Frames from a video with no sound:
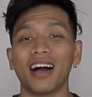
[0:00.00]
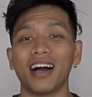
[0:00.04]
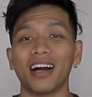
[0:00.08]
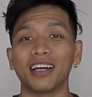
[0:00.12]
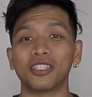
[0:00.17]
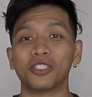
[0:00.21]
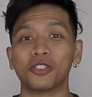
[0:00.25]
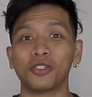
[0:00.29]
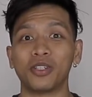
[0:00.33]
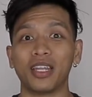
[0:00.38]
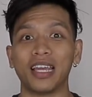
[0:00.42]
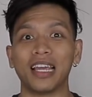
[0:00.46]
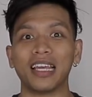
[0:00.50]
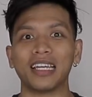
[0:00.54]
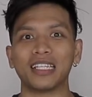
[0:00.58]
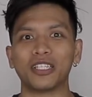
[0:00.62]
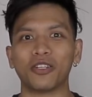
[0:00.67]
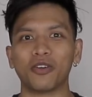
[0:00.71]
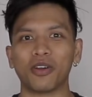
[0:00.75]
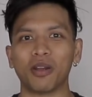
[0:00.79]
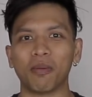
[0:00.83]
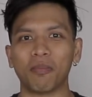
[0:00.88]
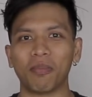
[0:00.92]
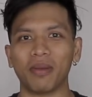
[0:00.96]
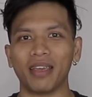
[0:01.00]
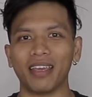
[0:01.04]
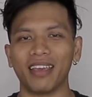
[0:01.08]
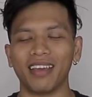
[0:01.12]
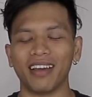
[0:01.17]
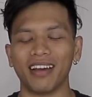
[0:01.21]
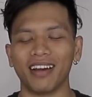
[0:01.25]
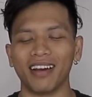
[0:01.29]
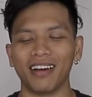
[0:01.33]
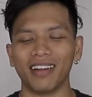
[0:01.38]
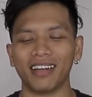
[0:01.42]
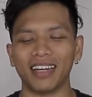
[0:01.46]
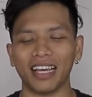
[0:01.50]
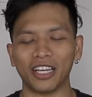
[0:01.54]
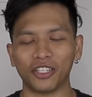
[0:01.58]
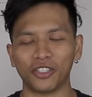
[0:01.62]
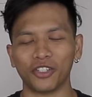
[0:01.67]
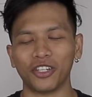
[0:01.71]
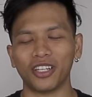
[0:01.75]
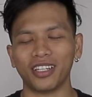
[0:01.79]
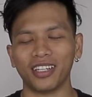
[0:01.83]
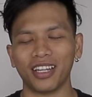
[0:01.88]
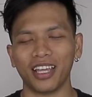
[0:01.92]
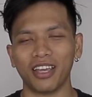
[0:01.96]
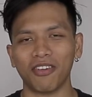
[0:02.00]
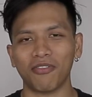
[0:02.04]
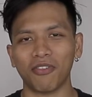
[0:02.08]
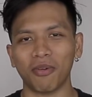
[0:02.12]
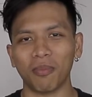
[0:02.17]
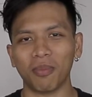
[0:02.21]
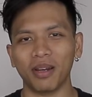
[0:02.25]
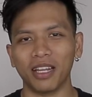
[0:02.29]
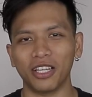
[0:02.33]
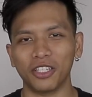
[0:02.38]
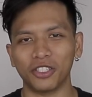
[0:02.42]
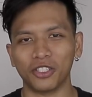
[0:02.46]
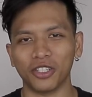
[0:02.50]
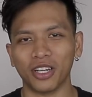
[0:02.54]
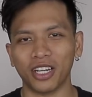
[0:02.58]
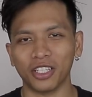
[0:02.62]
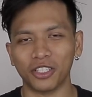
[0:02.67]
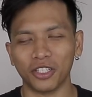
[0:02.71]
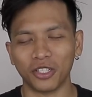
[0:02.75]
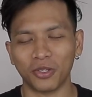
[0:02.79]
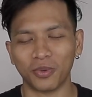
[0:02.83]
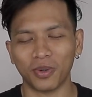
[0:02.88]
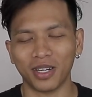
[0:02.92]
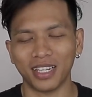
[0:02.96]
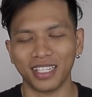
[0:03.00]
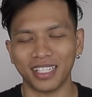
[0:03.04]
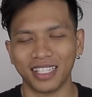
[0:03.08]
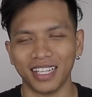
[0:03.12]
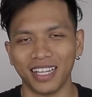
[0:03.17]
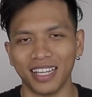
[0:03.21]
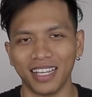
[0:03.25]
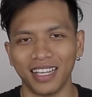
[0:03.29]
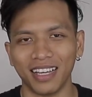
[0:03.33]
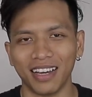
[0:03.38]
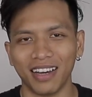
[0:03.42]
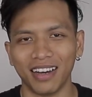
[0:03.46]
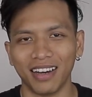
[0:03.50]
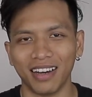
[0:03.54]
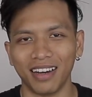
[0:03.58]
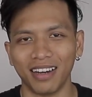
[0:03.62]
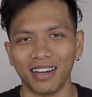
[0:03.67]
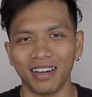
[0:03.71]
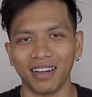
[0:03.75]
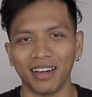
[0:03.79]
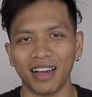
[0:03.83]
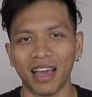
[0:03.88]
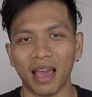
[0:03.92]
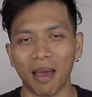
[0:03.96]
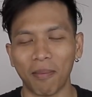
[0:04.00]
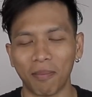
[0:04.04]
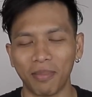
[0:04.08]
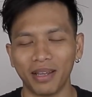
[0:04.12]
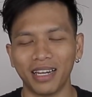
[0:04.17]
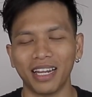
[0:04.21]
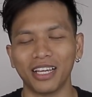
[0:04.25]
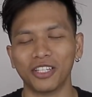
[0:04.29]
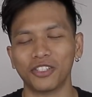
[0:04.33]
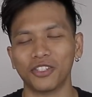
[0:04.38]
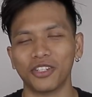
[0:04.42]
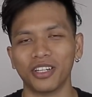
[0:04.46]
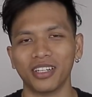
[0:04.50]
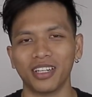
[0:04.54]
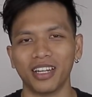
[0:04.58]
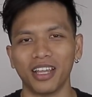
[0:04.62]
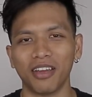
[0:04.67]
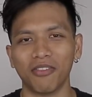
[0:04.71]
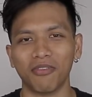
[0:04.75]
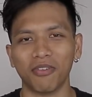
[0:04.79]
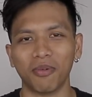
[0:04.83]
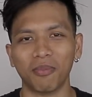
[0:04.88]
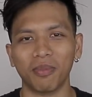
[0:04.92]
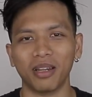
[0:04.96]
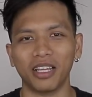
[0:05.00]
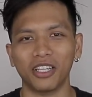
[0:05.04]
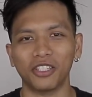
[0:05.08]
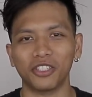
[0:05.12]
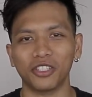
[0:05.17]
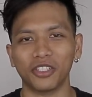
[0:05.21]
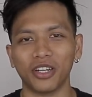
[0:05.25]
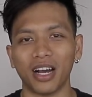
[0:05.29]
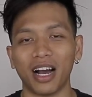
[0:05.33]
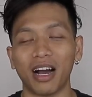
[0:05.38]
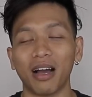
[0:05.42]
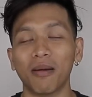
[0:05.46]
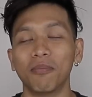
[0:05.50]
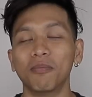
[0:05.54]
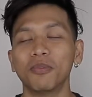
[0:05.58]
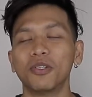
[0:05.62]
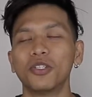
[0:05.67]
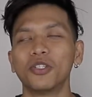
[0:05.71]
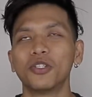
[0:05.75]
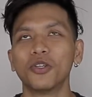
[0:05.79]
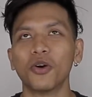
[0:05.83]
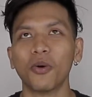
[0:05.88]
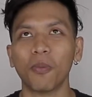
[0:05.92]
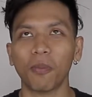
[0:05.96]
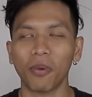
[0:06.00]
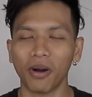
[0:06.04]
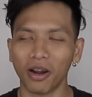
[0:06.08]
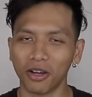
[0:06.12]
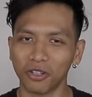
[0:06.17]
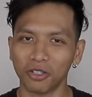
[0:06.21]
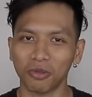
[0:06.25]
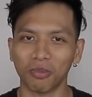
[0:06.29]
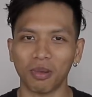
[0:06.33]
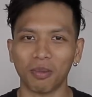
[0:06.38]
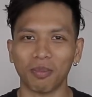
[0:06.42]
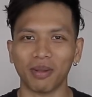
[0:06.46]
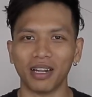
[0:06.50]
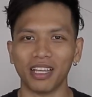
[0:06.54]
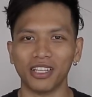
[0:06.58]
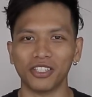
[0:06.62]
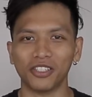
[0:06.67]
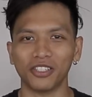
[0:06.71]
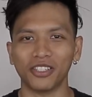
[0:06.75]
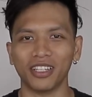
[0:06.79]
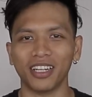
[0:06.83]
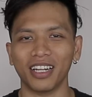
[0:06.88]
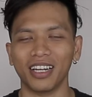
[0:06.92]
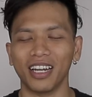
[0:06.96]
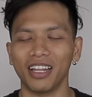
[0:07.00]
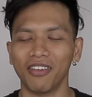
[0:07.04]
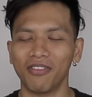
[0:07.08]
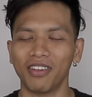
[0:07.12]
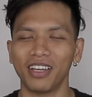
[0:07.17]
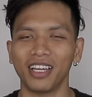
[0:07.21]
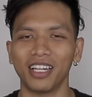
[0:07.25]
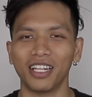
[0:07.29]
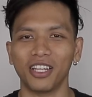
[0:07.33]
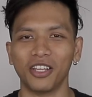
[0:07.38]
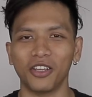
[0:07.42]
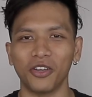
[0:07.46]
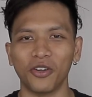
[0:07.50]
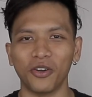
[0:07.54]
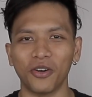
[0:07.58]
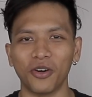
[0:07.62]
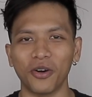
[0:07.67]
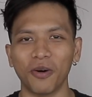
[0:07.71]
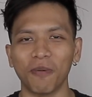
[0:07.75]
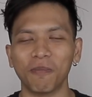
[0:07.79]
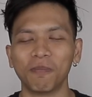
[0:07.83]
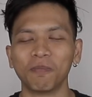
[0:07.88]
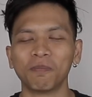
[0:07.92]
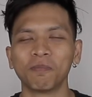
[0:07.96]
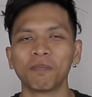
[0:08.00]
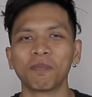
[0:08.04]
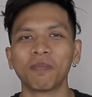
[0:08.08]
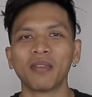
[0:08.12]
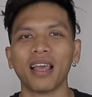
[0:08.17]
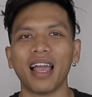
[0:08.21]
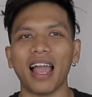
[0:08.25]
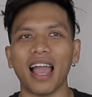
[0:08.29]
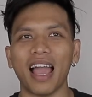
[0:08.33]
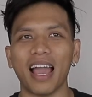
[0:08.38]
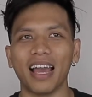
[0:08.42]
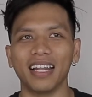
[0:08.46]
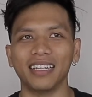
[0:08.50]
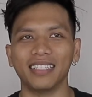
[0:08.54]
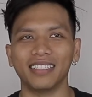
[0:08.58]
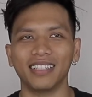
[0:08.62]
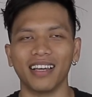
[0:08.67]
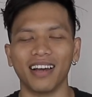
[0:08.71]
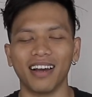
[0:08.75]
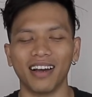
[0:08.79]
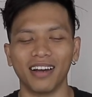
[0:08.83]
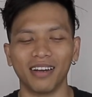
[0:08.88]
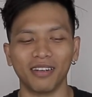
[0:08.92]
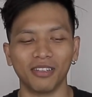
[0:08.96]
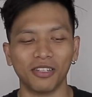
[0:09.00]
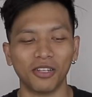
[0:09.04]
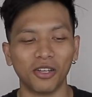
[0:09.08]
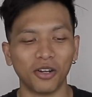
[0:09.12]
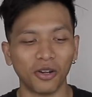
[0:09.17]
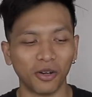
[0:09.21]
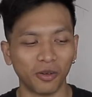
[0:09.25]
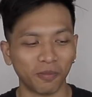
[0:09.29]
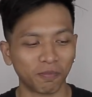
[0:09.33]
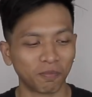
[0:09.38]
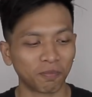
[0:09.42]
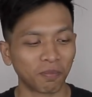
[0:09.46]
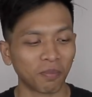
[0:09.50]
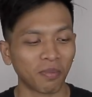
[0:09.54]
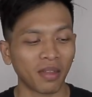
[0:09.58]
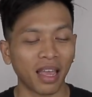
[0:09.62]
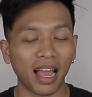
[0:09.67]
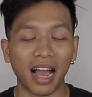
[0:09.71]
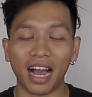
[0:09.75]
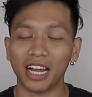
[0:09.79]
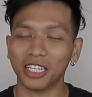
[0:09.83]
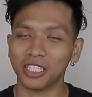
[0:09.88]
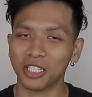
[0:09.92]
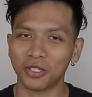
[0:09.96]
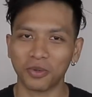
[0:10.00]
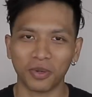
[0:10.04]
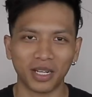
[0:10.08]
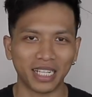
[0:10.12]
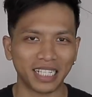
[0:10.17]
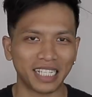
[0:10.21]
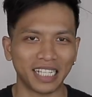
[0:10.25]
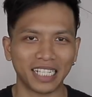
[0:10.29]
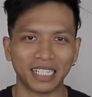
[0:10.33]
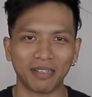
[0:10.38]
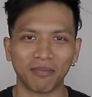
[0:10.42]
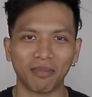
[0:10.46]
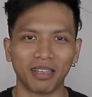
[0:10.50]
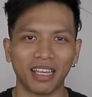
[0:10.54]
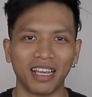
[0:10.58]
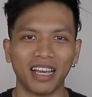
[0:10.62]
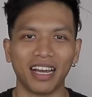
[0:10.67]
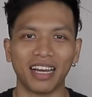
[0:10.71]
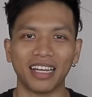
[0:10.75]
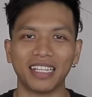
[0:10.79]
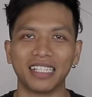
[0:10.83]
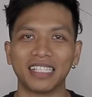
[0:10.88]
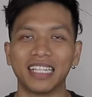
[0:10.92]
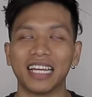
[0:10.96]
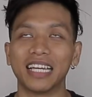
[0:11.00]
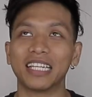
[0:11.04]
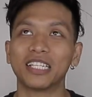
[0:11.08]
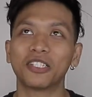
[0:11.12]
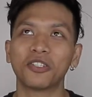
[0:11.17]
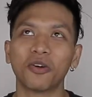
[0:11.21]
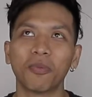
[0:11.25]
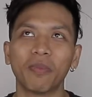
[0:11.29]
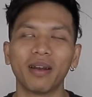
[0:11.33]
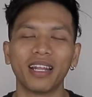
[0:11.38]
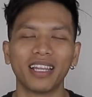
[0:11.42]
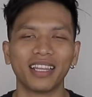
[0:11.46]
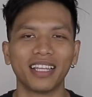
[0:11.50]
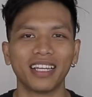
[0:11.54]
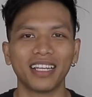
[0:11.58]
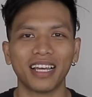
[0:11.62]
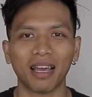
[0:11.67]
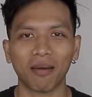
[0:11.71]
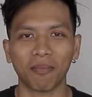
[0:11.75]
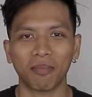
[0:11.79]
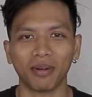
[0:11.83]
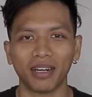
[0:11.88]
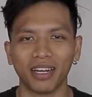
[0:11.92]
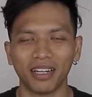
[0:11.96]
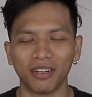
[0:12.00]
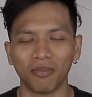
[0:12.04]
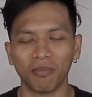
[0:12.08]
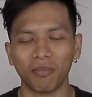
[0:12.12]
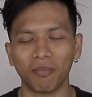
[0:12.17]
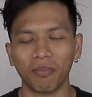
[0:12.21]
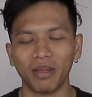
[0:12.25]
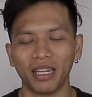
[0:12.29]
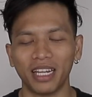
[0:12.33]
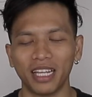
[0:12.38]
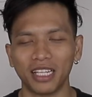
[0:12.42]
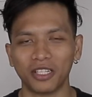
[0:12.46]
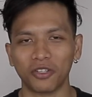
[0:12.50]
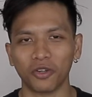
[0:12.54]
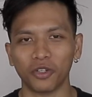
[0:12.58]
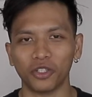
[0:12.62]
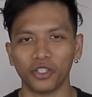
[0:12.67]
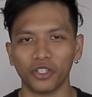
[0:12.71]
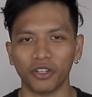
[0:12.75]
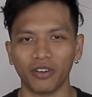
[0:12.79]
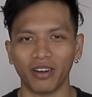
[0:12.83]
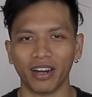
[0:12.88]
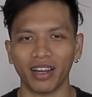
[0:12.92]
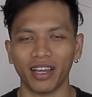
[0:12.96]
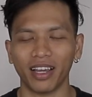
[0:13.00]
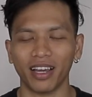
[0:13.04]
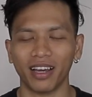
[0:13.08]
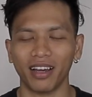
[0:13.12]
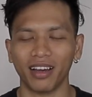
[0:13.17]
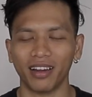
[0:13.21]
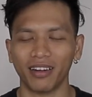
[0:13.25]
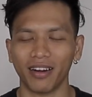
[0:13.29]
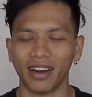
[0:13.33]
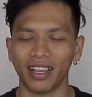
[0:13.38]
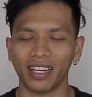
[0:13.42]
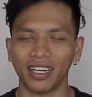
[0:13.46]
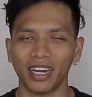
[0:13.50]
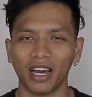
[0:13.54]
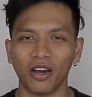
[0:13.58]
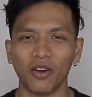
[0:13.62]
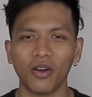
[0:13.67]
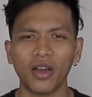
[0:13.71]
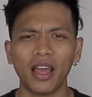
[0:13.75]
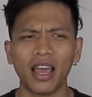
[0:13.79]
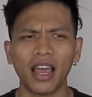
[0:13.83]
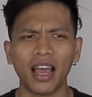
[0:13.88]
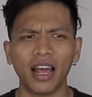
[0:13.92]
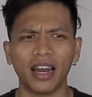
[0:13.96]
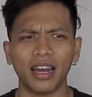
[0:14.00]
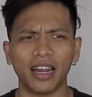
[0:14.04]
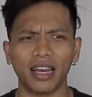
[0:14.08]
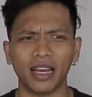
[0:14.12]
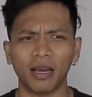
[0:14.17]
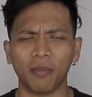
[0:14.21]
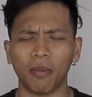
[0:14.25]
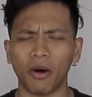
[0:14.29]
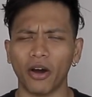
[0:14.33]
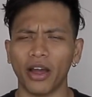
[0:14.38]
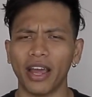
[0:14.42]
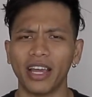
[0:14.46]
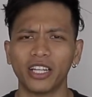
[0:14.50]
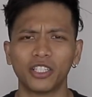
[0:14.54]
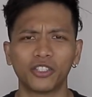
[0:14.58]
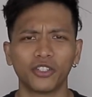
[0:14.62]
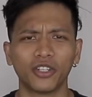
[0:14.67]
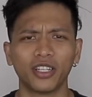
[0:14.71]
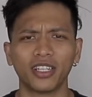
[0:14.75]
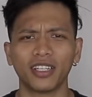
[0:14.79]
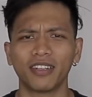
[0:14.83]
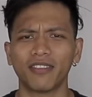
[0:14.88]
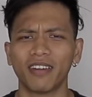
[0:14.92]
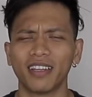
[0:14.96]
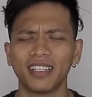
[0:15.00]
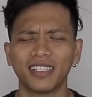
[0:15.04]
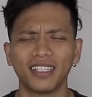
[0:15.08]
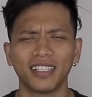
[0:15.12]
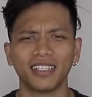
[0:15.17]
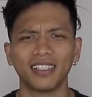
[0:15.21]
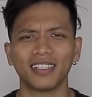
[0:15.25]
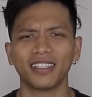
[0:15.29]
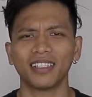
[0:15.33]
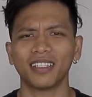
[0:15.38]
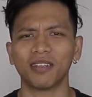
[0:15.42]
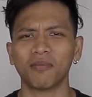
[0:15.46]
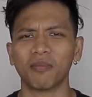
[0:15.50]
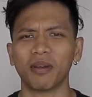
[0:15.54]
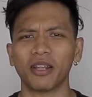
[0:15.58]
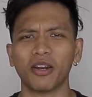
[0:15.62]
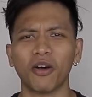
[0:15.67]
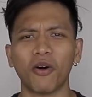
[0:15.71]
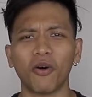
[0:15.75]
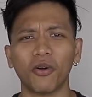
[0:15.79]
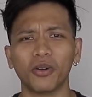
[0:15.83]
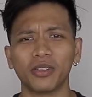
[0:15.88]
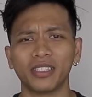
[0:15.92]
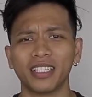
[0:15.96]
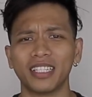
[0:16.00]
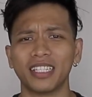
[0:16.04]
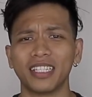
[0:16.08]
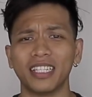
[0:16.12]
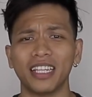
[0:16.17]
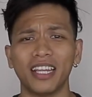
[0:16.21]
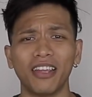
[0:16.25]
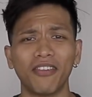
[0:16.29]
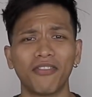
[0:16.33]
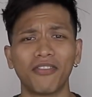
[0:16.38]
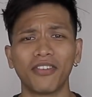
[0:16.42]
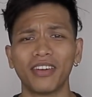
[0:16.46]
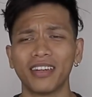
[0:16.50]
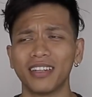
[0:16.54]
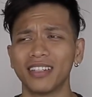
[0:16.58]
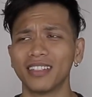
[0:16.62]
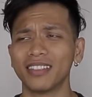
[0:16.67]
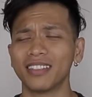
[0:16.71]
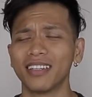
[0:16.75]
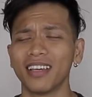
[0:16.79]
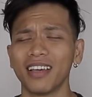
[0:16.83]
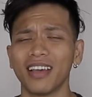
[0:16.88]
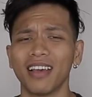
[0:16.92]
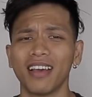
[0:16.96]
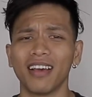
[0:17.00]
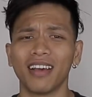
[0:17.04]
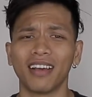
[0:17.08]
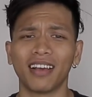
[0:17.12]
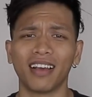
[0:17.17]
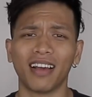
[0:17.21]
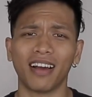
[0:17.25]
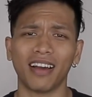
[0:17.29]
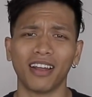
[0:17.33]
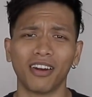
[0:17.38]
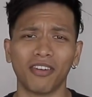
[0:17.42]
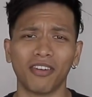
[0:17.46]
today is going to be National Day for Malaysia. I just want to say happy National Day for Malaysia. I'm so proud to be Malaysian and living in Europe. And you know, I just want to say something, guys. There's so many things happen in media social right now, like about hatred, racism, and all this different kind